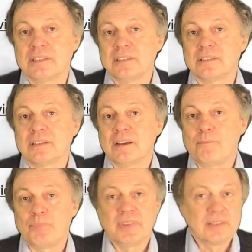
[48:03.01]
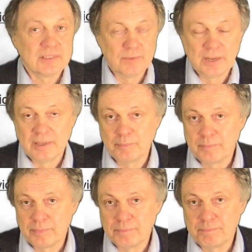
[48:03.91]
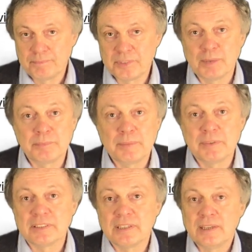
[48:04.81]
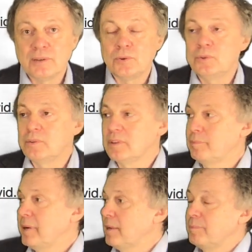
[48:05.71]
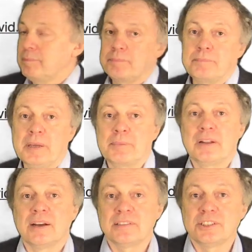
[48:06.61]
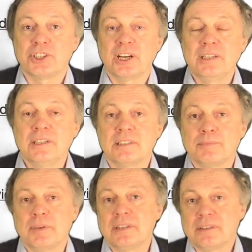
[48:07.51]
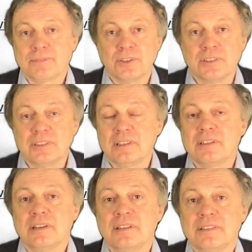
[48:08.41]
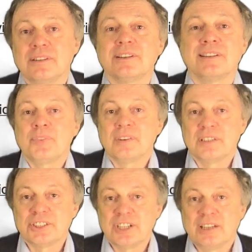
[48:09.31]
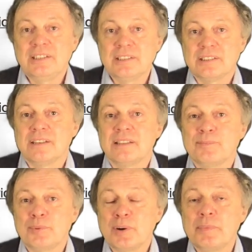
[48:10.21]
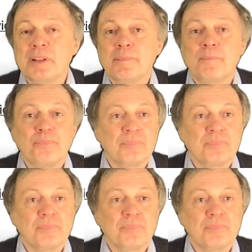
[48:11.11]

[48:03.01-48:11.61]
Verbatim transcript: risk. That's why some people say, oh, the bad people are the Chinese, but of course it is not the Chinese the problem.